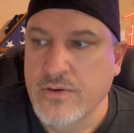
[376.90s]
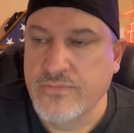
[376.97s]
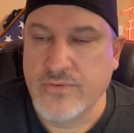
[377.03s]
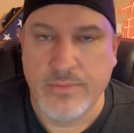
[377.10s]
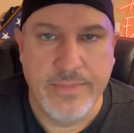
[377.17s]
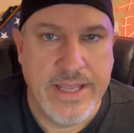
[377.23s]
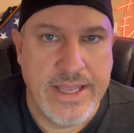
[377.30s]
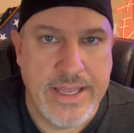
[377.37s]

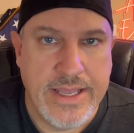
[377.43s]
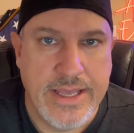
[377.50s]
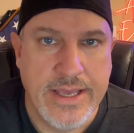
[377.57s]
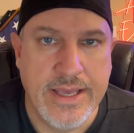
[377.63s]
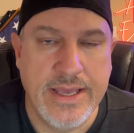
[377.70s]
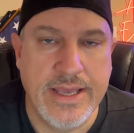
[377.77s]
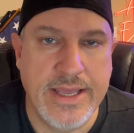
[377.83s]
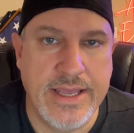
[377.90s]
For me,
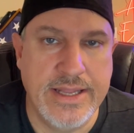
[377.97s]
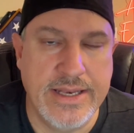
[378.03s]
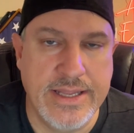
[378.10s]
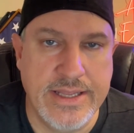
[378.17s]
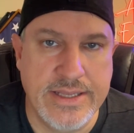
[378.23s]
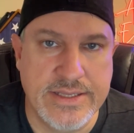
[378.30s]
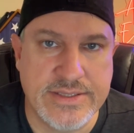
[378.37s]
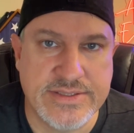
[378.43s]
it
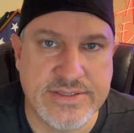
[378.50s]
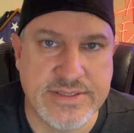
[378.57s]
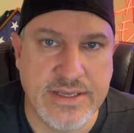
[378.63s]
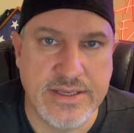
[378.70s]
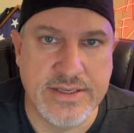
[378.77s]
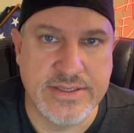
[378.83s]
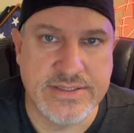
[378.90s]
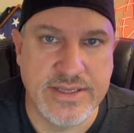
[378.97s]
is
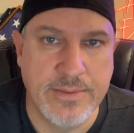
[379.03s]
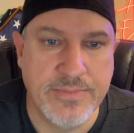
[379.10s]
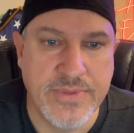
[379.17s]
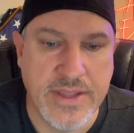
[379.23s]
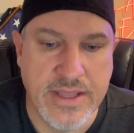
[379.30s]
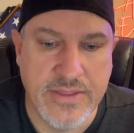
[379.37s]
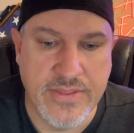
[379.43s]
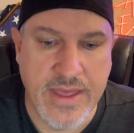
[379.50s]

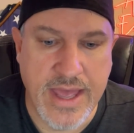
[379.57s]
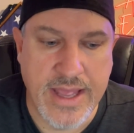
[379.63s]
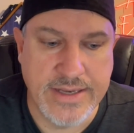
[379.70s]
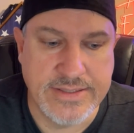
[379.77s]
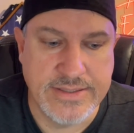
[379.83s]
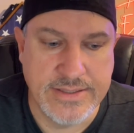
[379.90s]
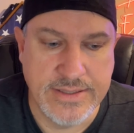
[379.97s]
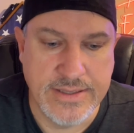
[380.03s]
something
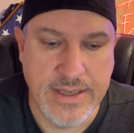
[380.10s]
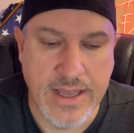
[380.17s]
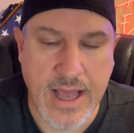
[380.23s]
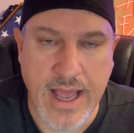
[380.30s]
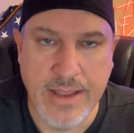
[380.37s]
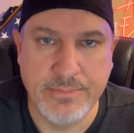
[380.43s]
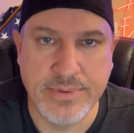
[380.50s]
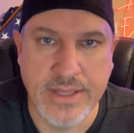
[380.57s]
that
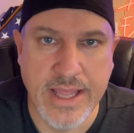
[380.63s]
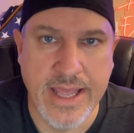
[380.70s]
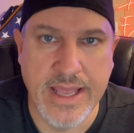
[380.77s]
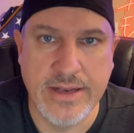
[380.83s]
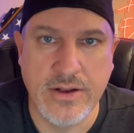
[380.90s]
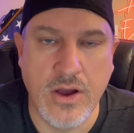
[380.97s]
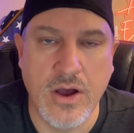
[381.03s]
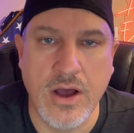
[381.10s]
I
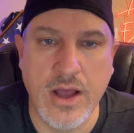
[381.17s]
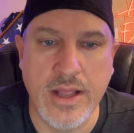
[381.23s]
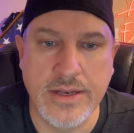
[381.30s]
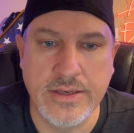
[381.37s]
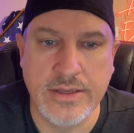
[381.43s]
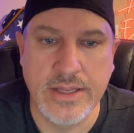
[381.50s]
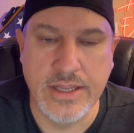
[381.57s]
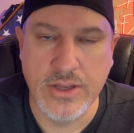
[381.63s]
plan
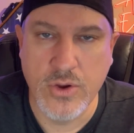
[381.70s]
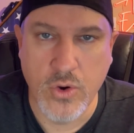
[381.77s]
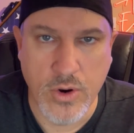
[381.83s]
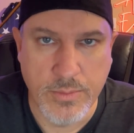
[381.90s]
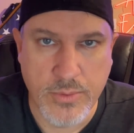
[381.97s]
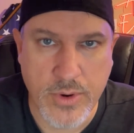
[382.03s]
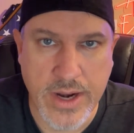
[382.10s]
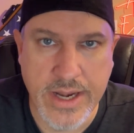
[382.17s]
on
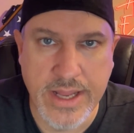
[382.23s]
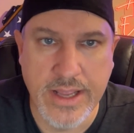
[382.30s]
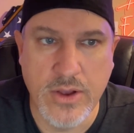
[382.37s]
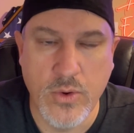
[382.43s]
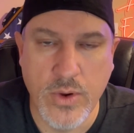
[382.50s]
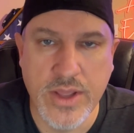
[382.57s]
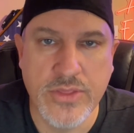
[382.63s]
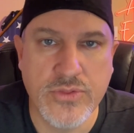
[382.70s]
incorporating,
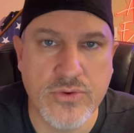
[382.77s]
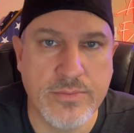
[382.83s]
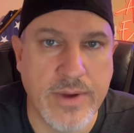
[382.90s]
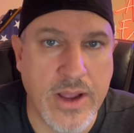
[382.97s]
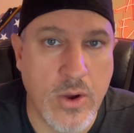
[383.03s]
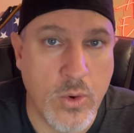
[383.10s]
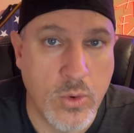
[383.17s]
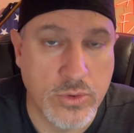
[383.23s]
going through
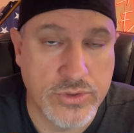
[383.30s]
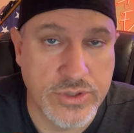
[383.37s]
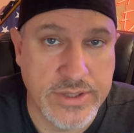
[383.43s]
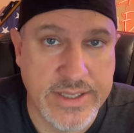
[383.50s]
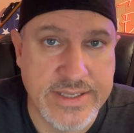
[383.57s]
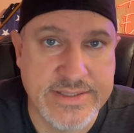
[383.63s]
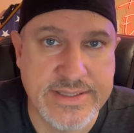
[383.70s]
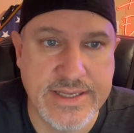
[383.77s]
my older
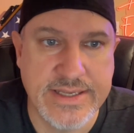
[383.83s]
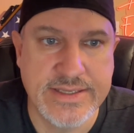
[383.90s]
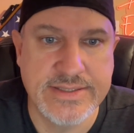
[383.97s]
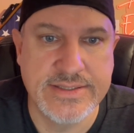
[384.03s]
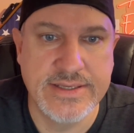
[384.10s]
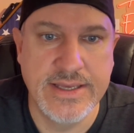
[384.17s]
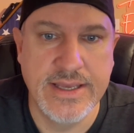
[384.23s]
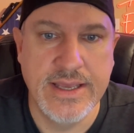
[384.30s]

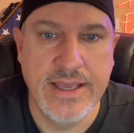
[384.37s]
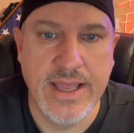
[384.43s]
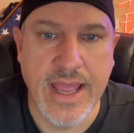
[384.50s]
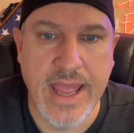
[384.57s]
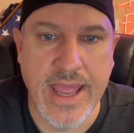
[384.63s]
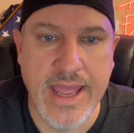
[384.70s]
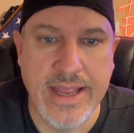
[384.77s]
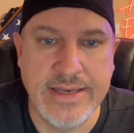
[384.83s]
listings
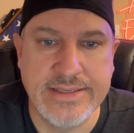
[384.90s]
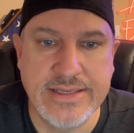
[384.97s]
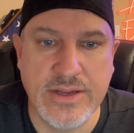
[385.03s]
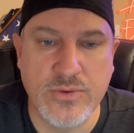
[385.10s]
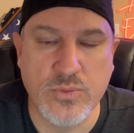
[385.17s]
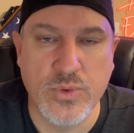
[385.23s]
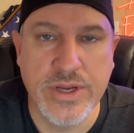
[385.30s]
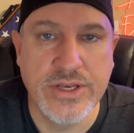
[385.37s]
and
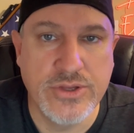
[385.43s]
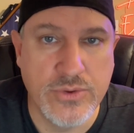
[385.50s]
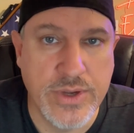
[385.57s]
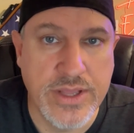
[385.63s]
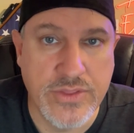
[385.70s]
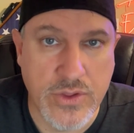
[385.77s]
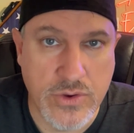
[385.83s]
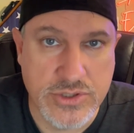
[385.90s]

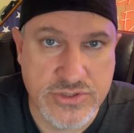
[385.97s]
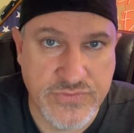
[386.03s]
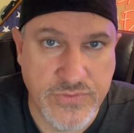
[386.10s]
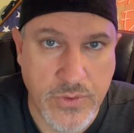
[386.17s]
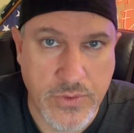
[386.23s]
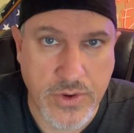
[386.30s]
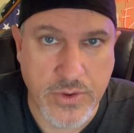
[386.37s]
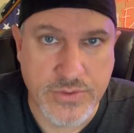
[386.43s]
redoing those
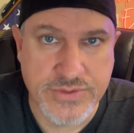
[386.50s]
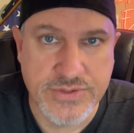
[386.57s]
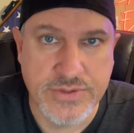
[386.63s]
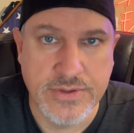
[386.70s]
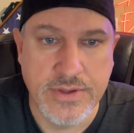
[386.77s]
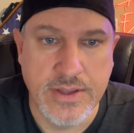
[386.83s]
photos.